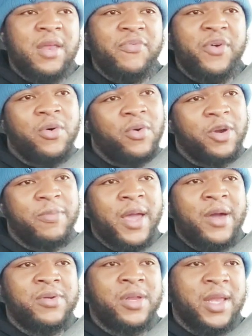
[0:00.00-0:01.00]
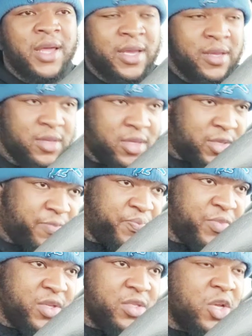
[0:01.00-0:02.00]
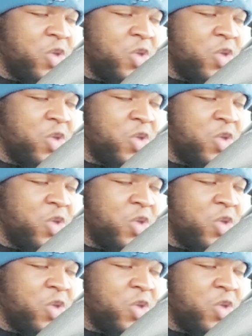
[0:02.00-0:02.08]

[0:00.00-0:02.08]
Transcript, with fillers: an NFL quarterback on the line.